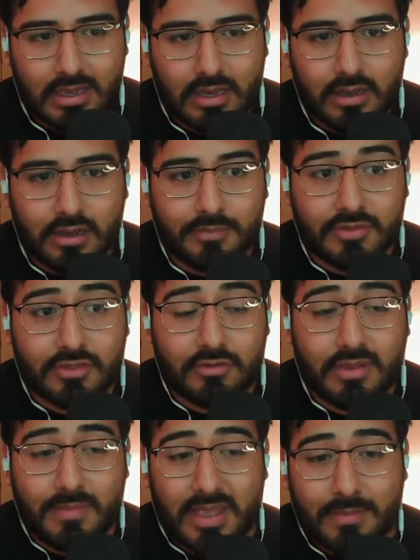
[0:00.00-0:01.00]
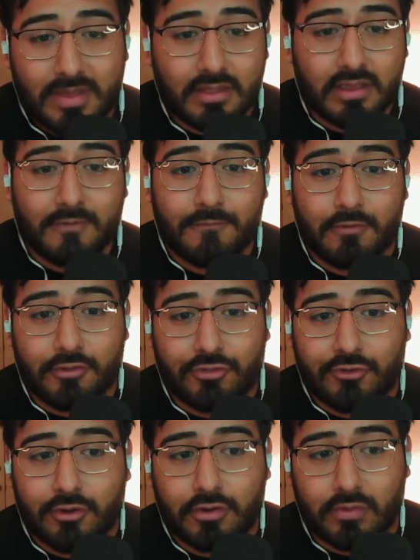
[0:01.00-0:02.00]
So they may be looking for a
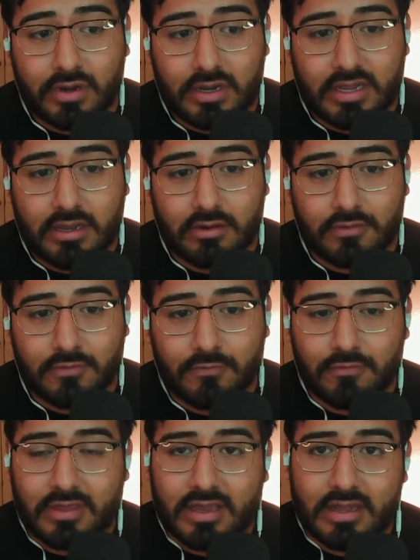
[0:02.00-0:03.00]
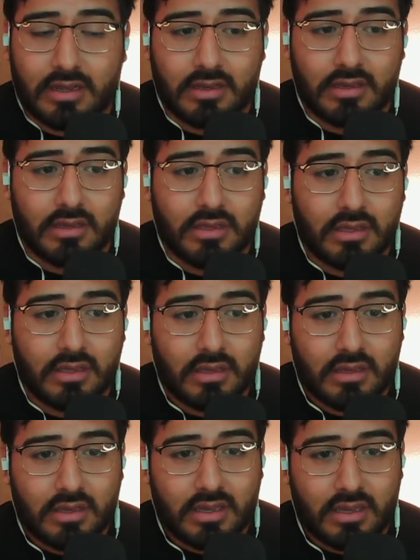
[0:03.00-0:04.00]
third run here for that
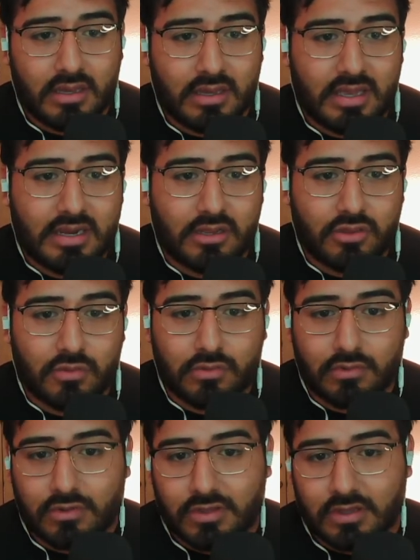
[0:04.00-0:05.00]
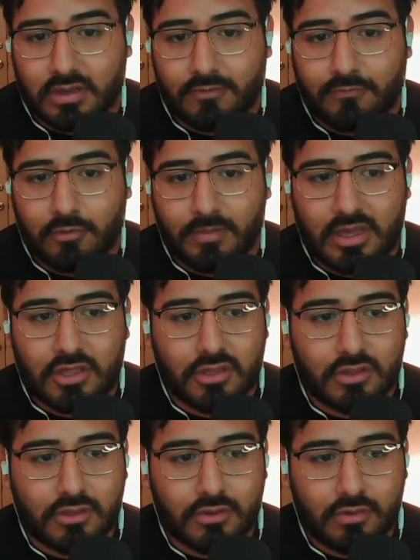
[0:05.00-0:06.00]
head and shoulders
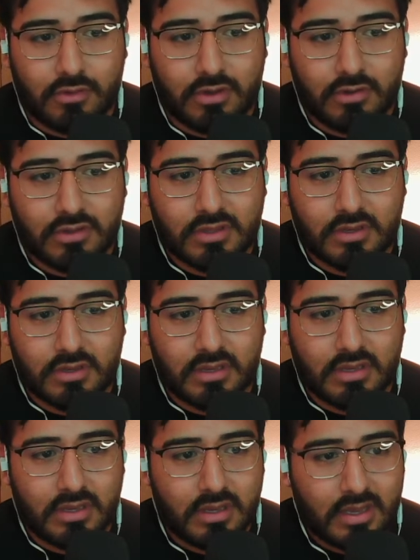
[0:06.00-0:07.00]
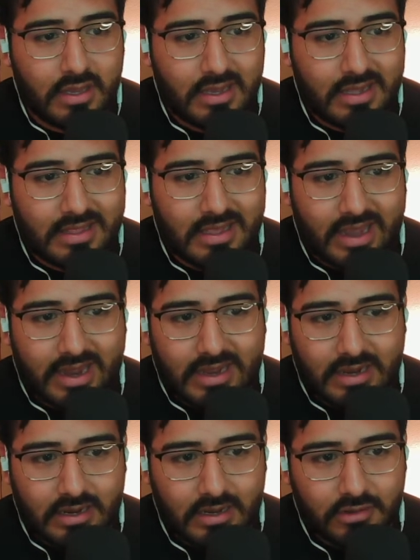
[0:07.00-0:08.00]
formation. So here's the height,
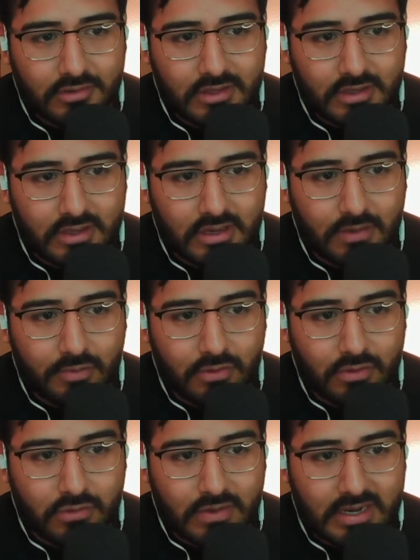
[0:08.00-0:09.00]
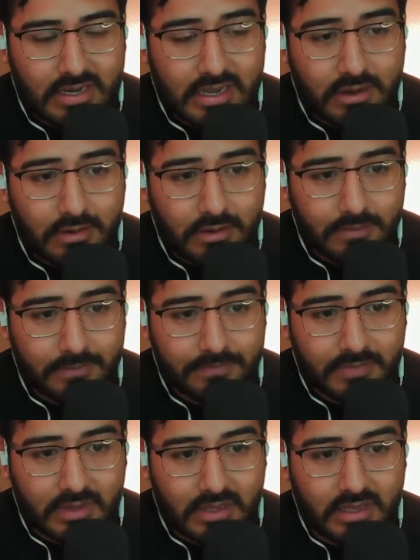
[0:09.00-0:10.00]
here's the upward trend here,
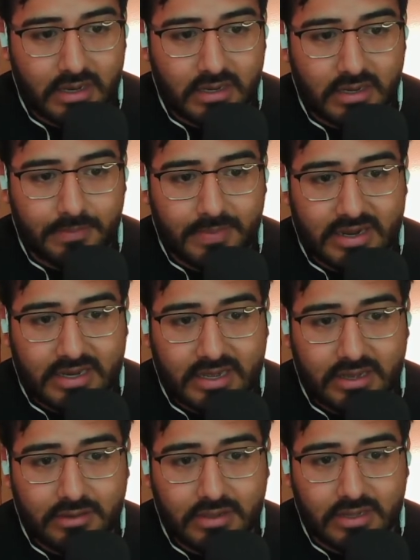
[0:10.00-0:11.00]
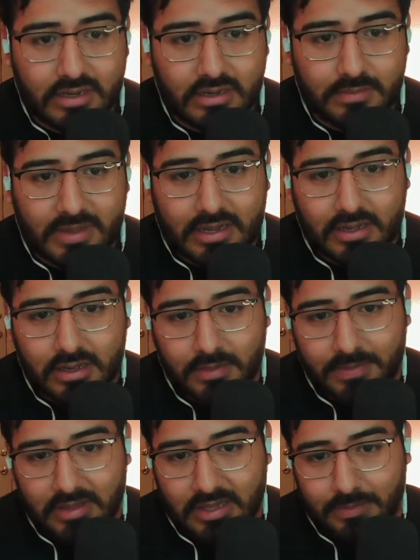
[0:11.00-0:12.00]
and then it dipped back down and then back
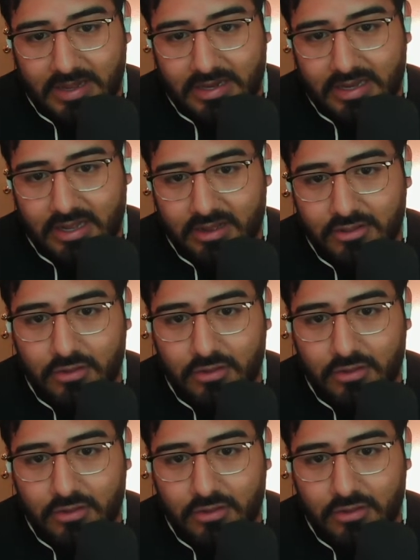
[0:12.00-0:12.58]
up and then back down.